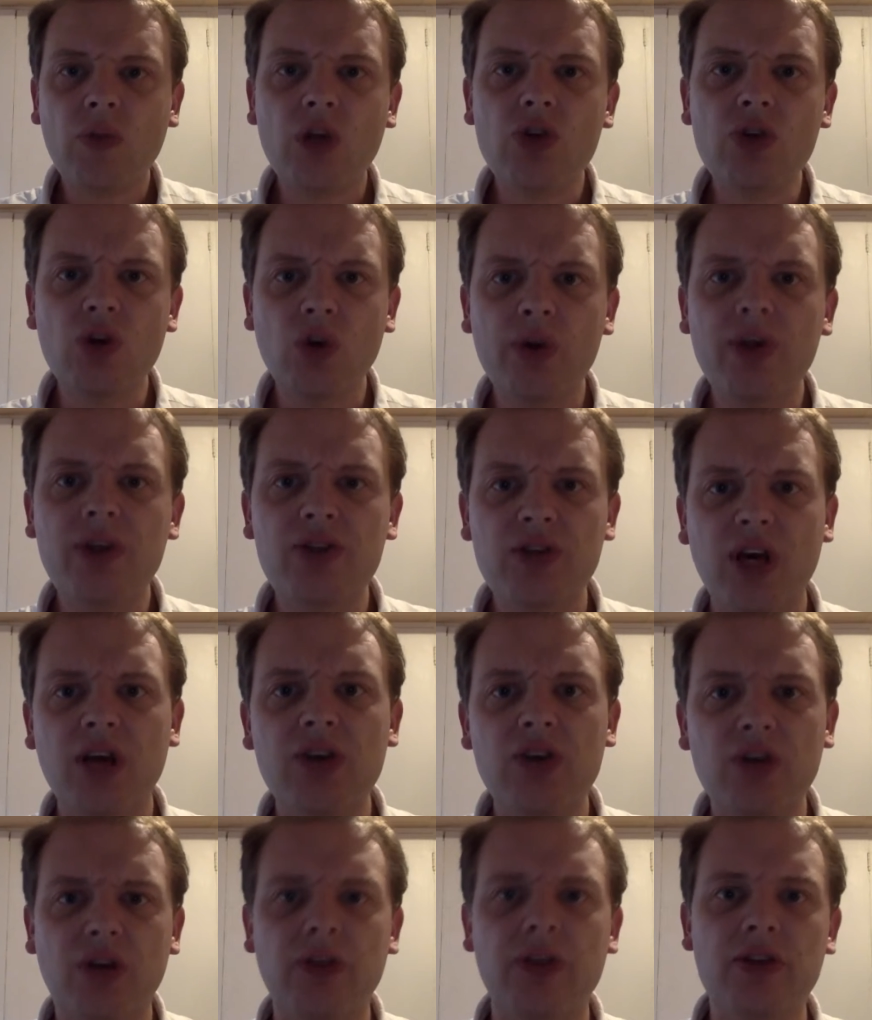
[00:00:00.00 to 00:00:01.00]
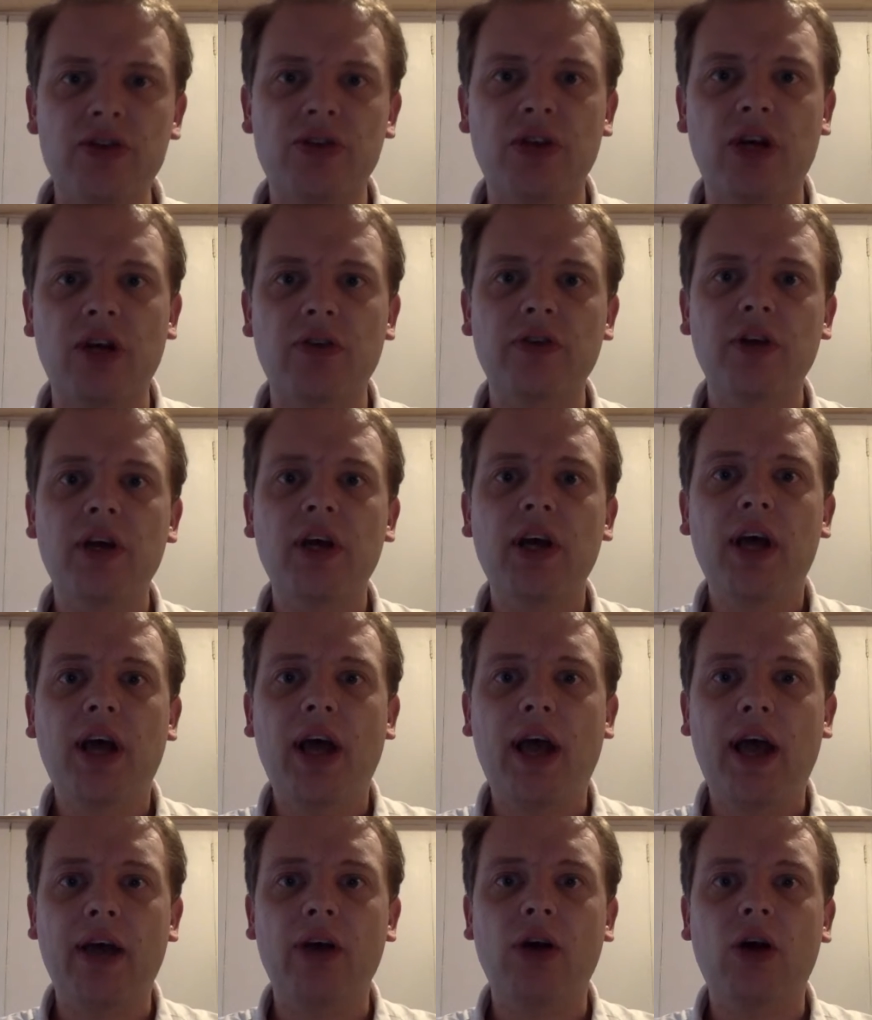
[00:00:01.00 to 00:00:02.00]
So we discuss all this stuff,
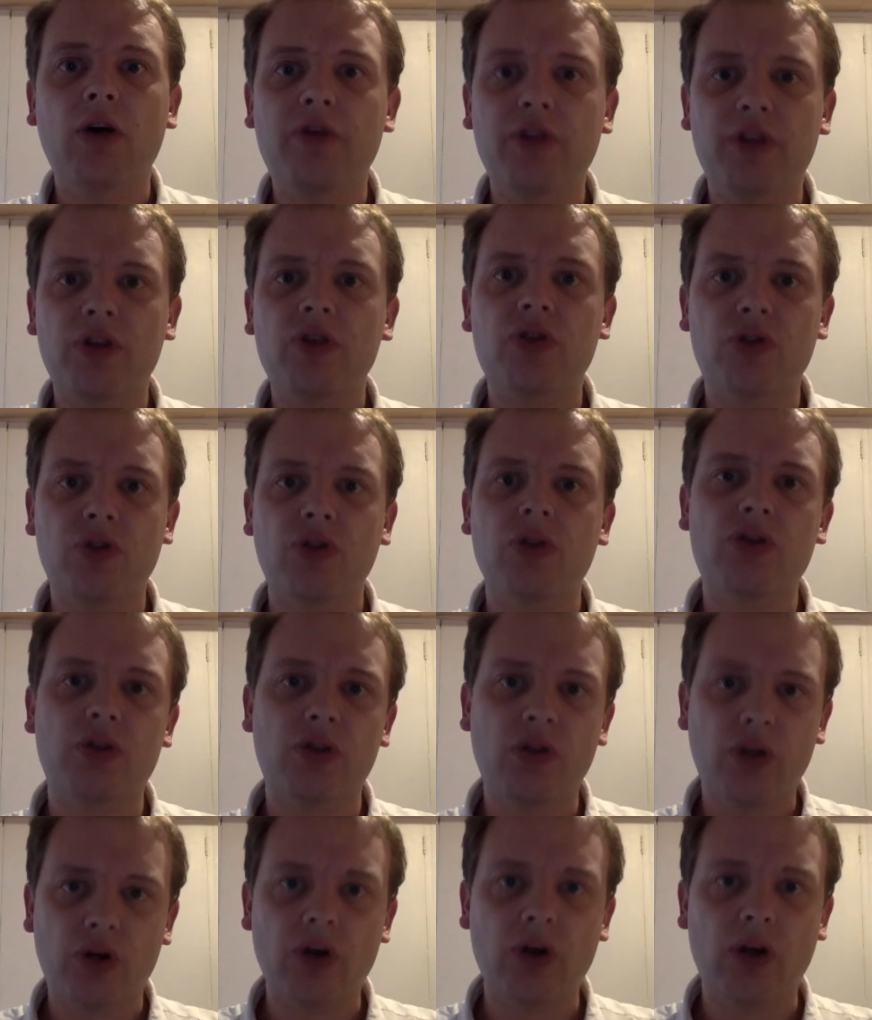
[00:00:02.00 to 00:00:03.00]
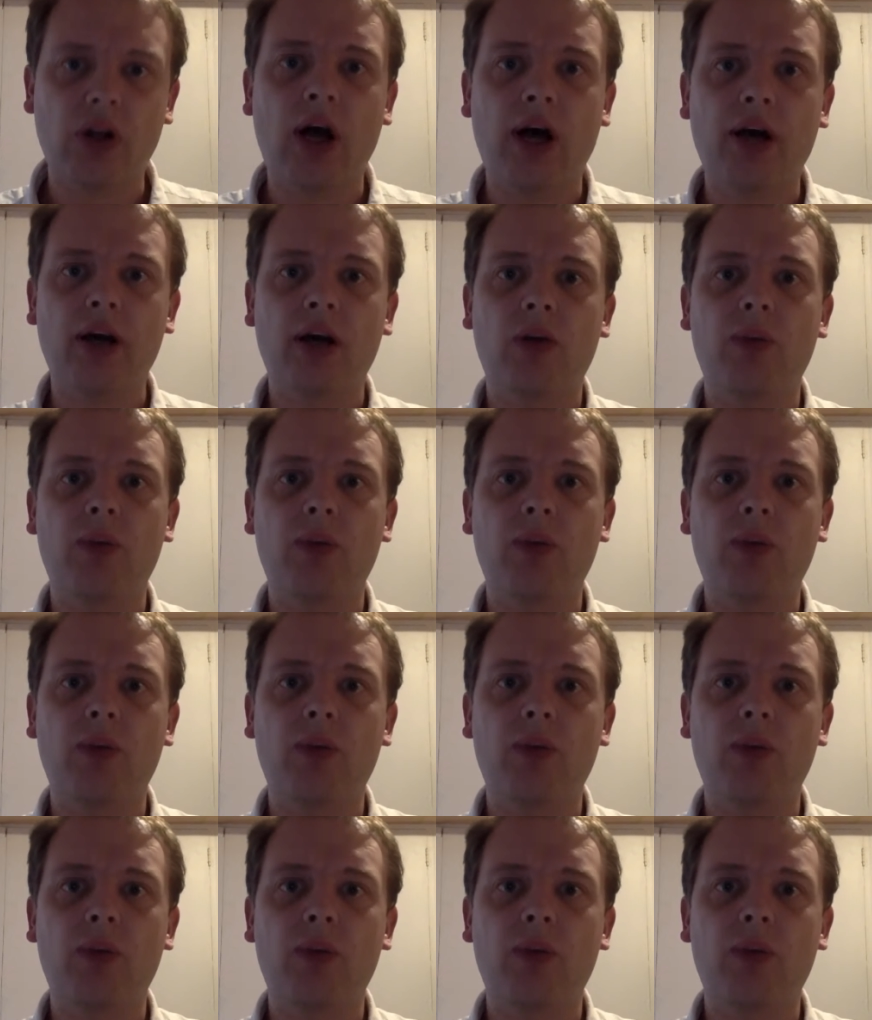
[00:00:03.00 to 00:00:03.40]
and hopefully the students learn a lot